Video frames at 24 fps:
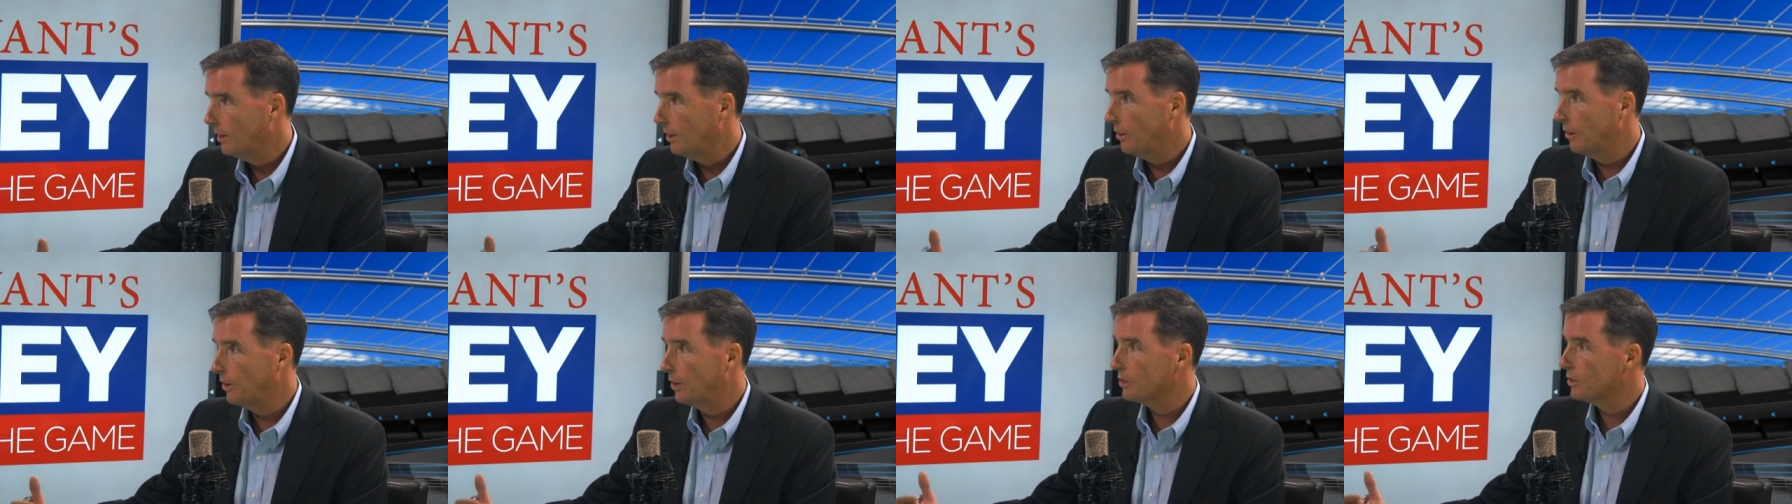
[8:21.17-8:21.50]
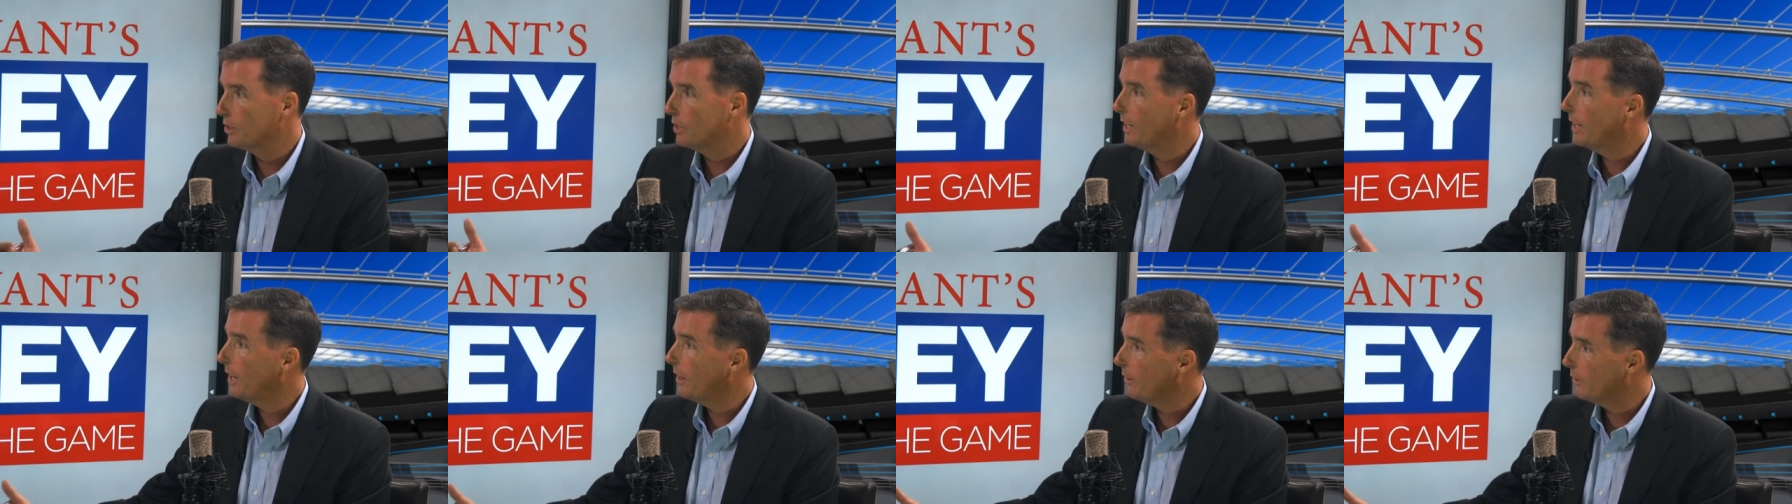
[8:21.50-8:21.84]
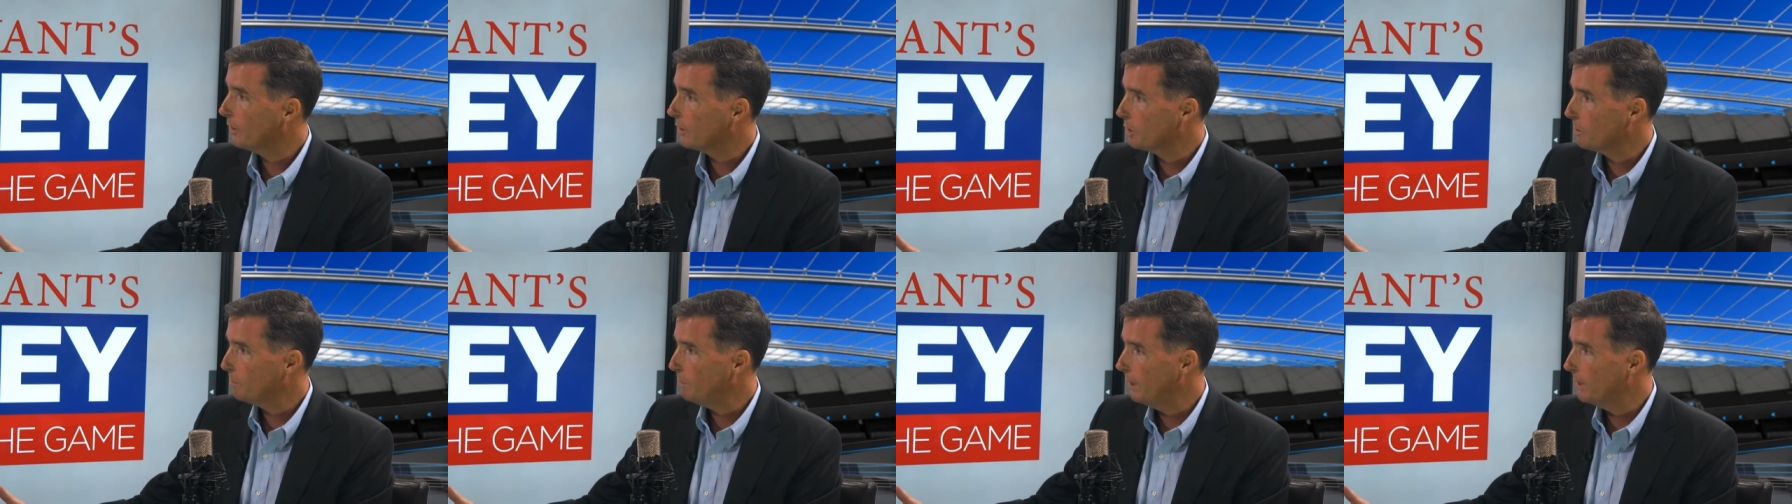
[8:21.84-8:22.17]
There's another
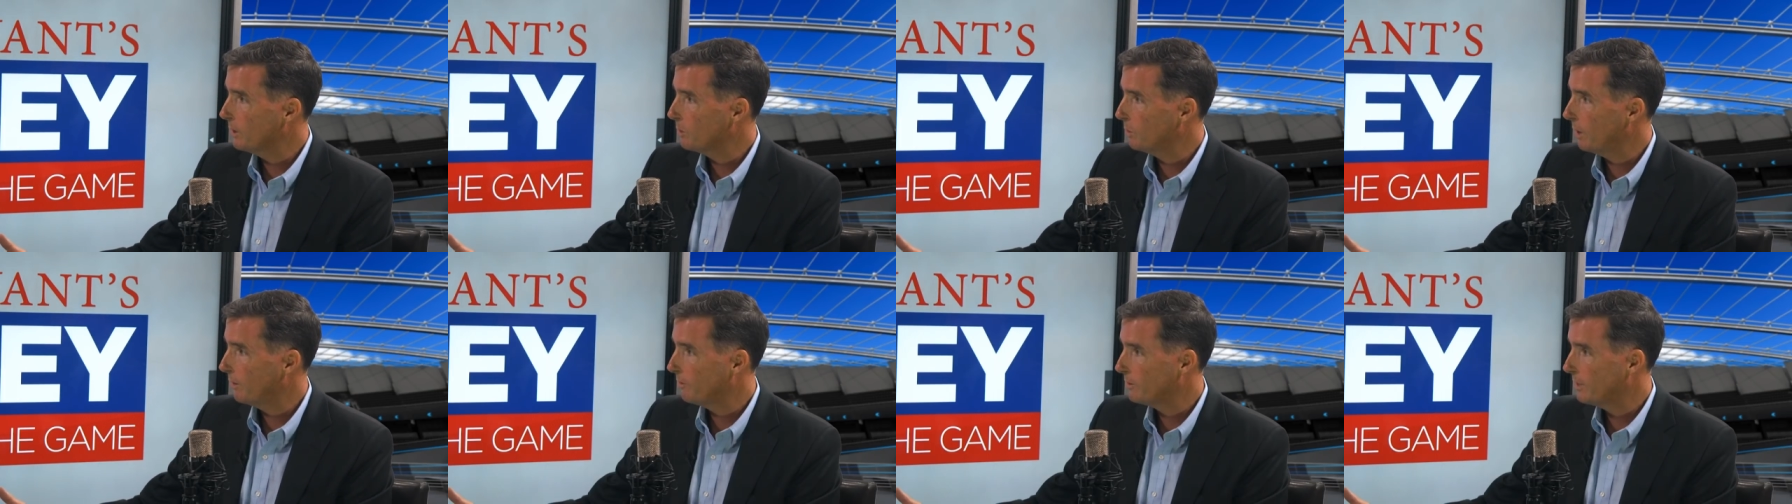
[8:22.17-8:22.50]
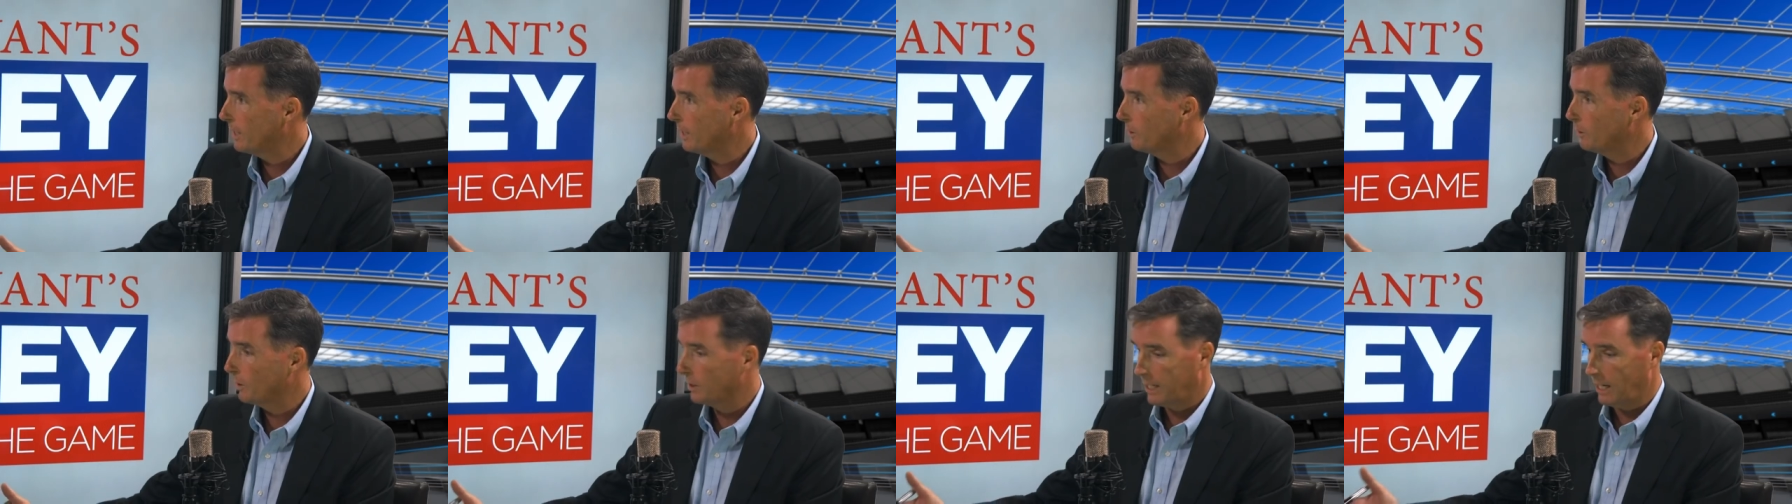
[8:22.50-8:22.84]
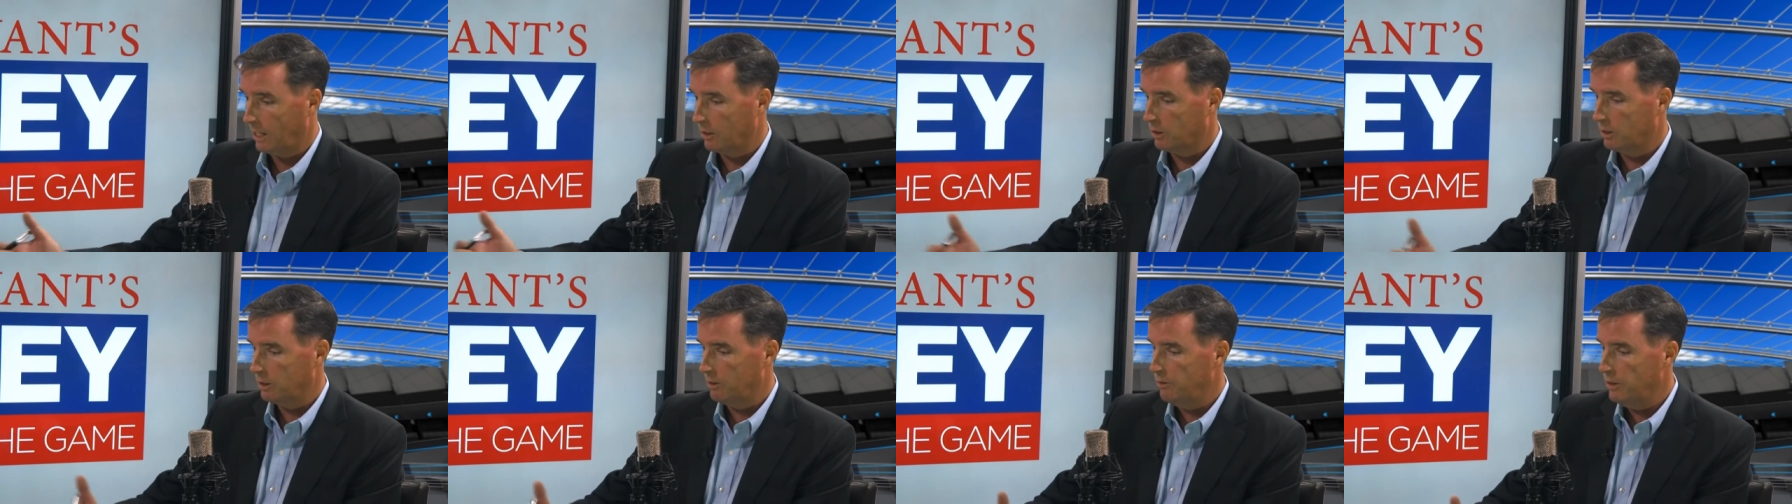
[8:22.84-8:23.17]
mm-hmm. expense we have to take into
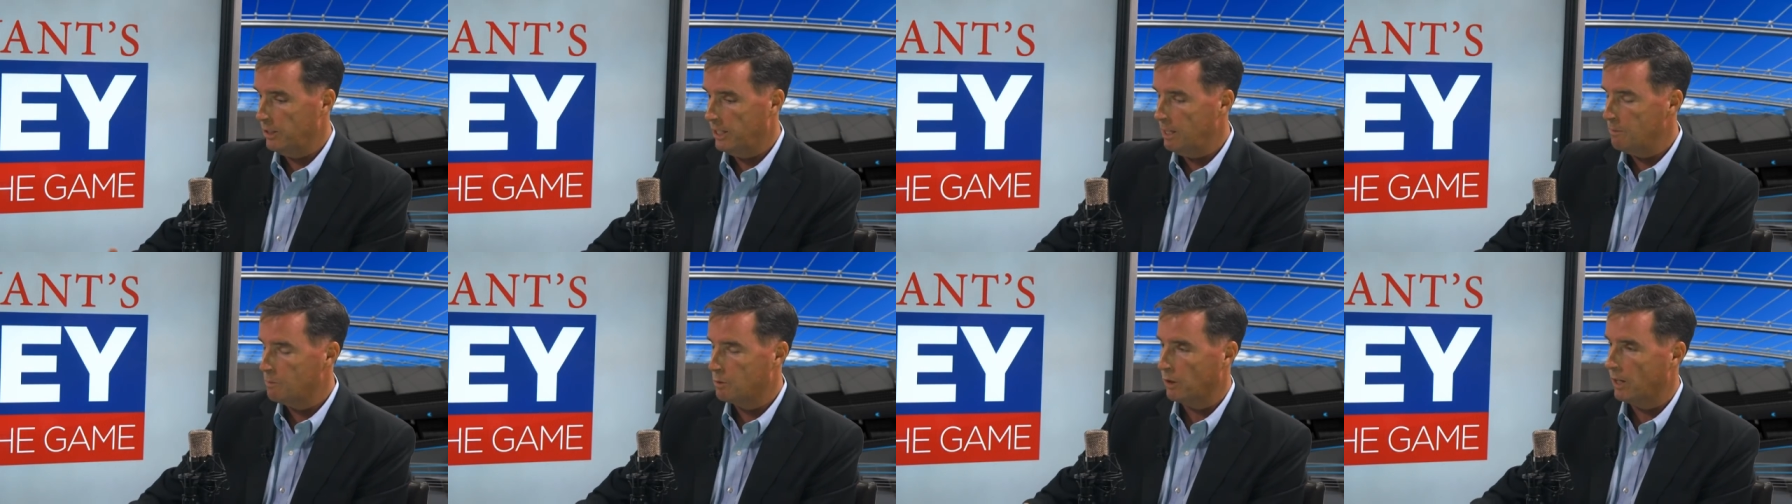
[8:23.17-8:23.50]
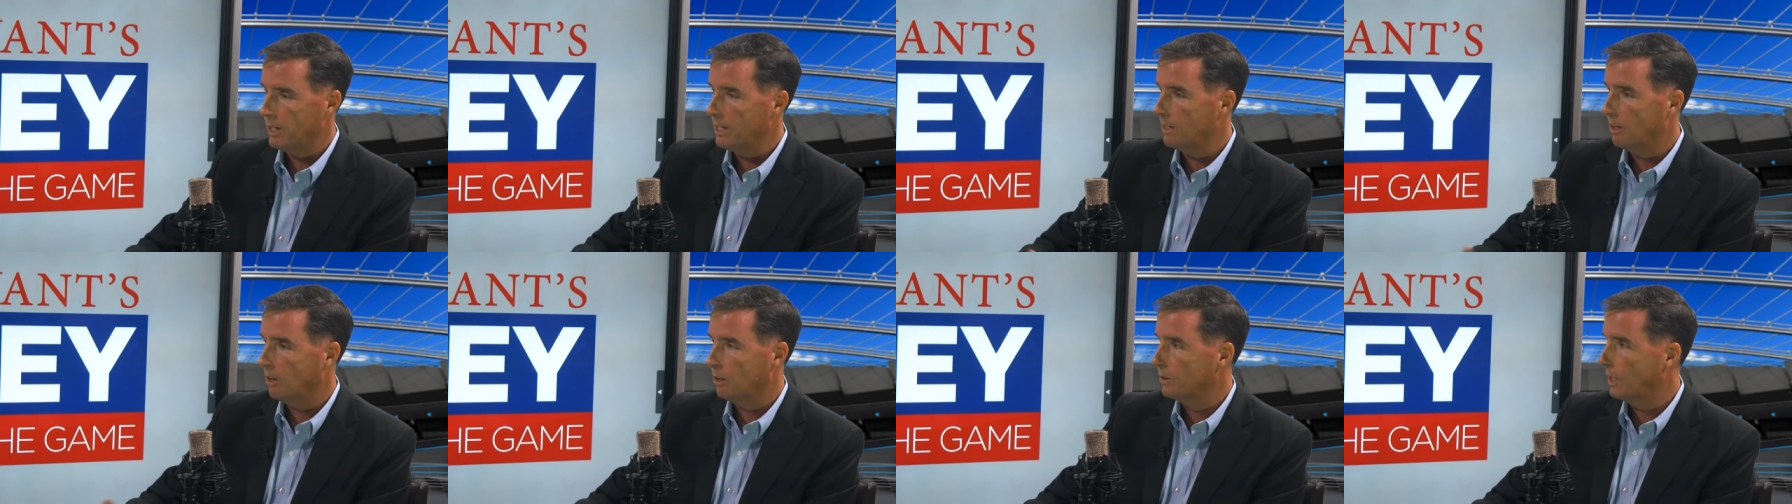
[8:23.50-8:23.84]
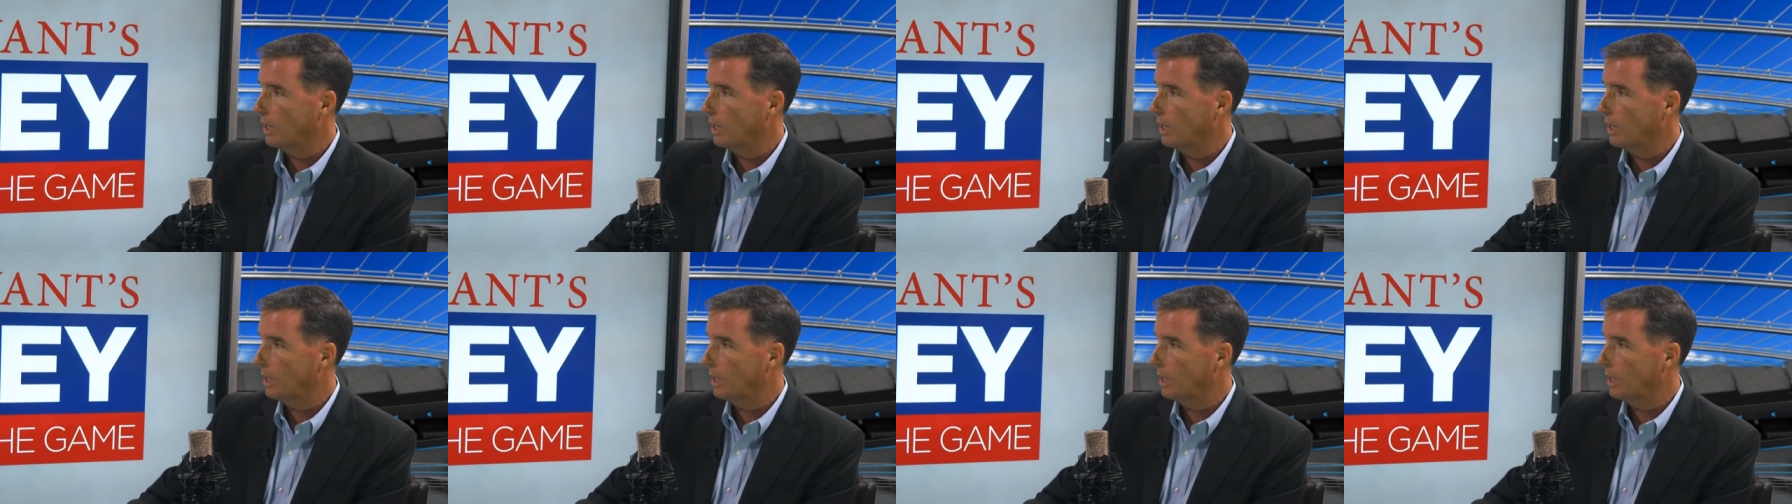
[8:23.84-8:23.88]
account because if you keep trading all